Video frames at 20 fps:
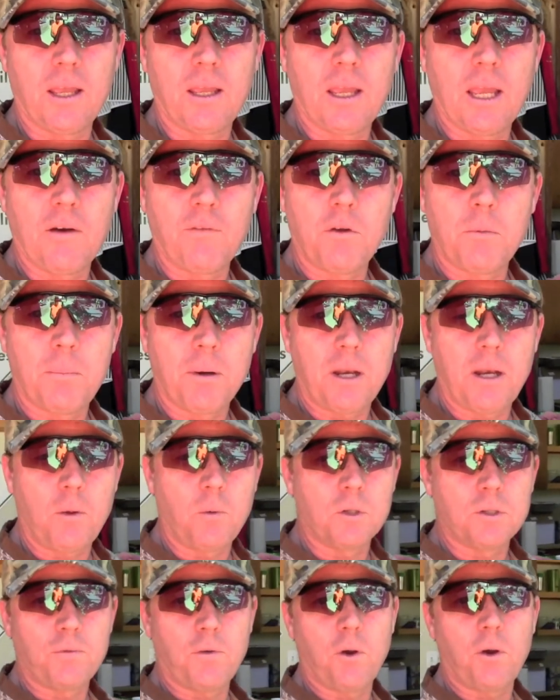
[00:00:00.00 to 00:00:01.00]
Everybody
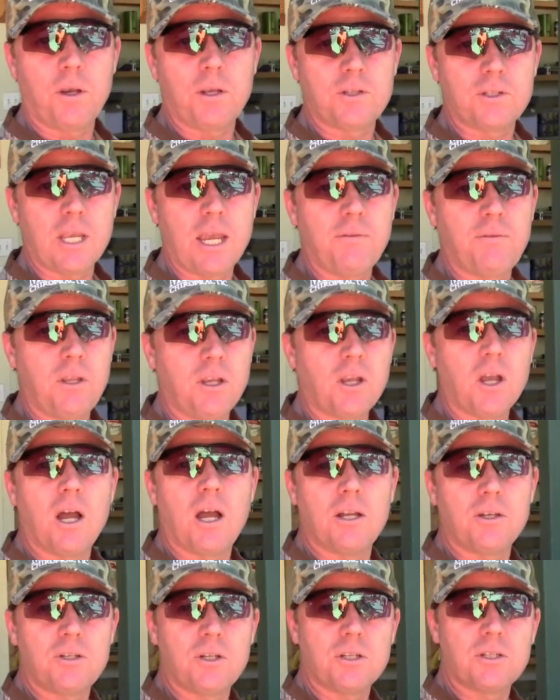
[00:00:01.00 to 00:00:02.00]
was very safety
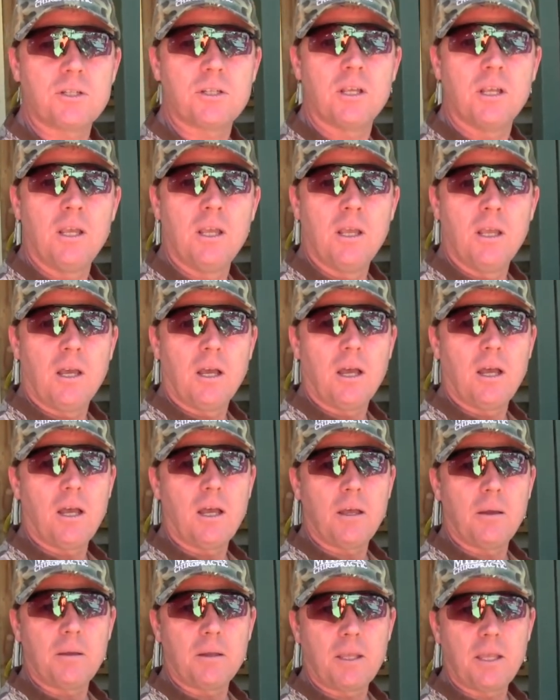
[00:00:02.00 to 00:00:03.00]
conscious.
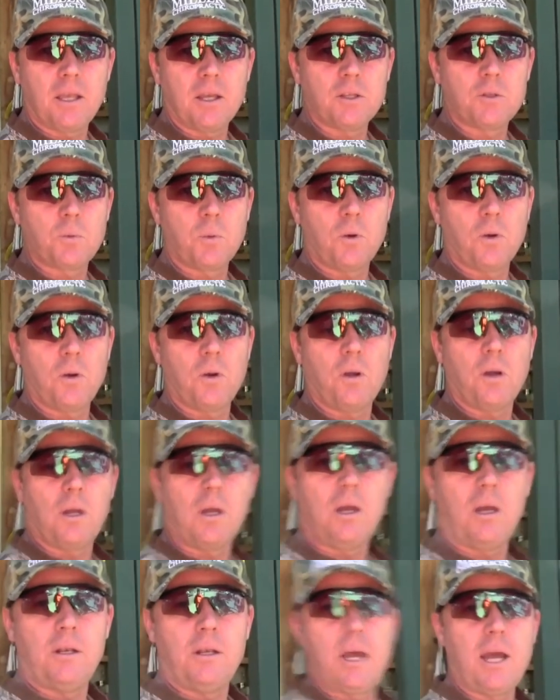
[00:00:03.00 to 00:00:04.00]
Uh, the kids were
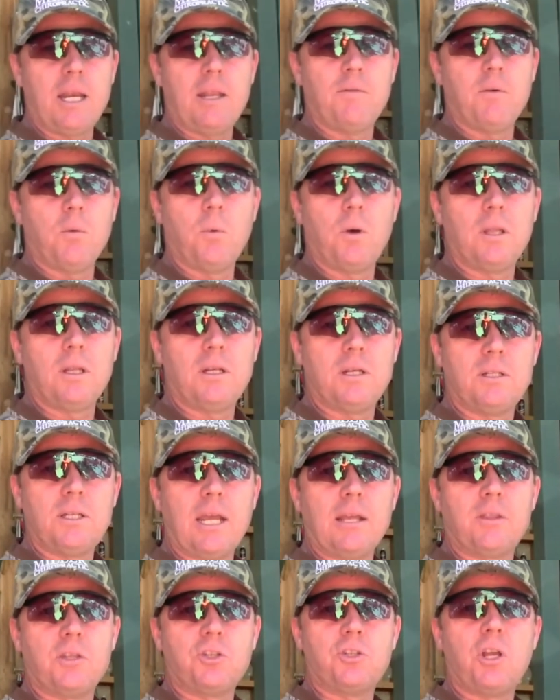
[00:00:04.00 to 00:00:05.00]
not even willing to
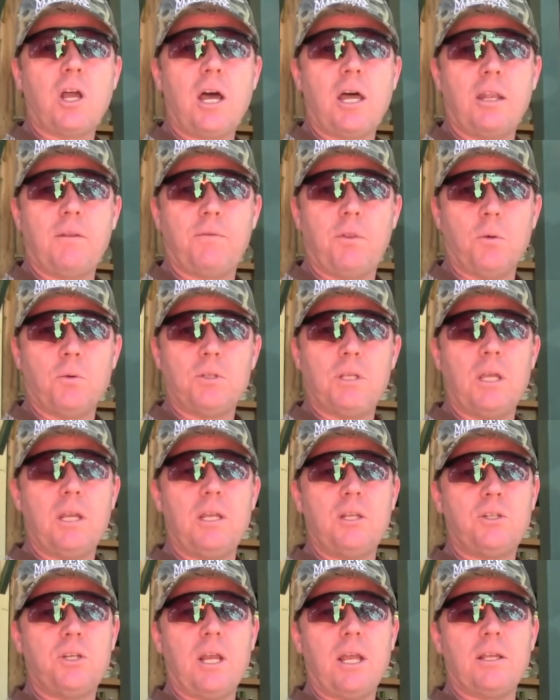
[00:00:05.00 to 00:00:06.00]
take the shot if there was
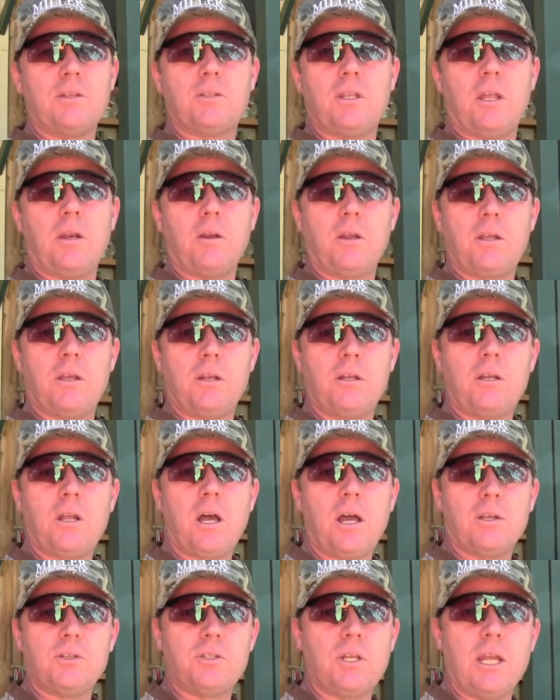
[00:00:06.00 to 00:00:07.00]
any chance that it could
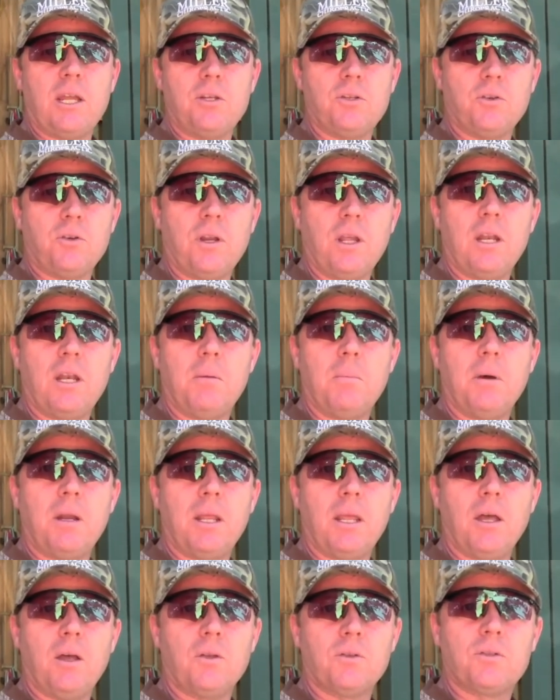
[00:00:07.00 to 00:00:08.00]
cause danger to
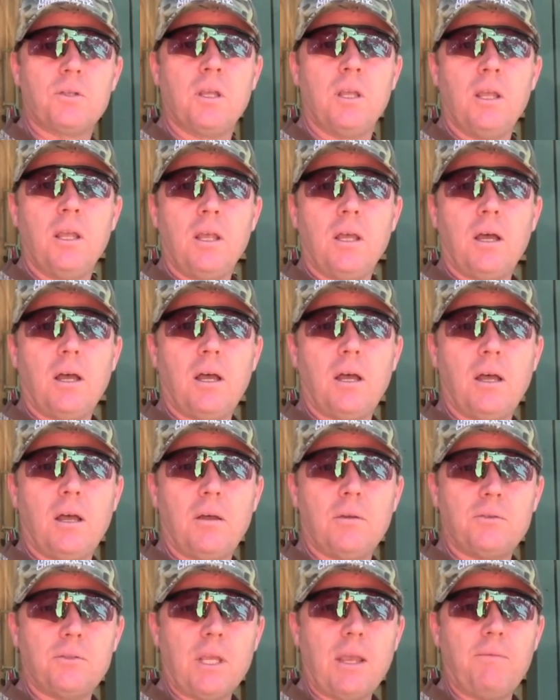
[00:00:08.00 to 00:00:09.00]
anybody else.
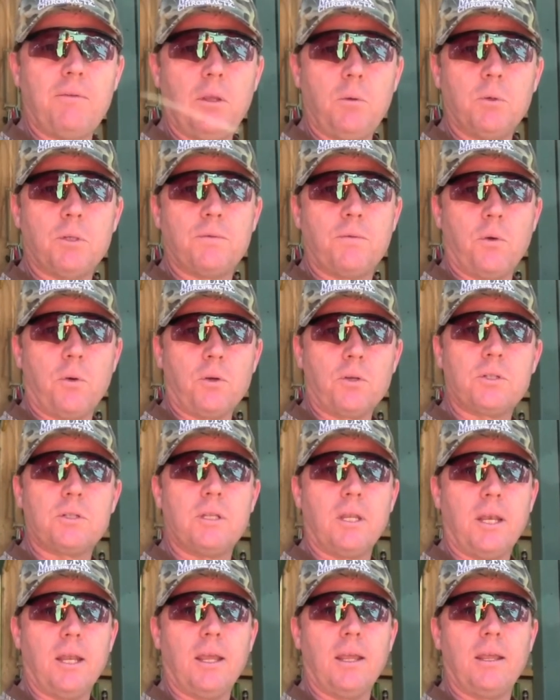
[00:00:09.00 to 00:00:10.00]
Uh, safety was first
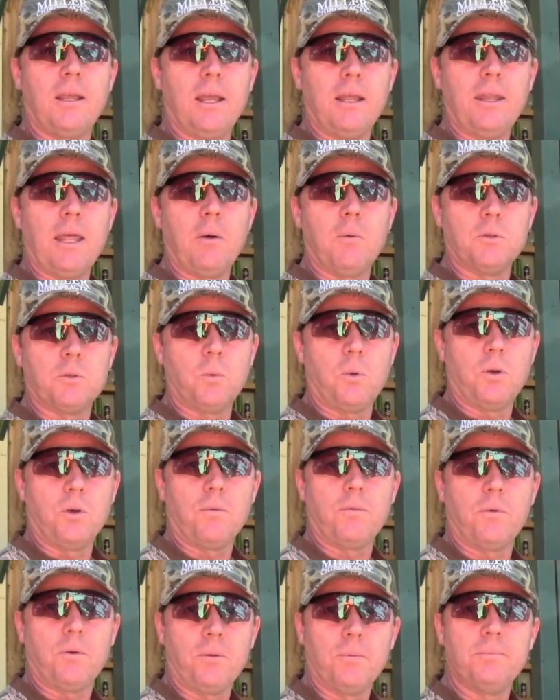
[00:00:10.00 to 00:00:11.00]
today, and that was
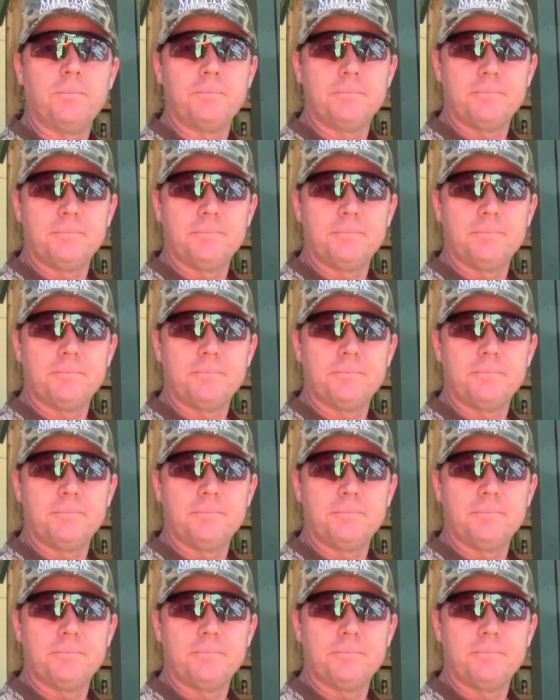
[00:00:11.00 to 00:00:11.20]
wonderful.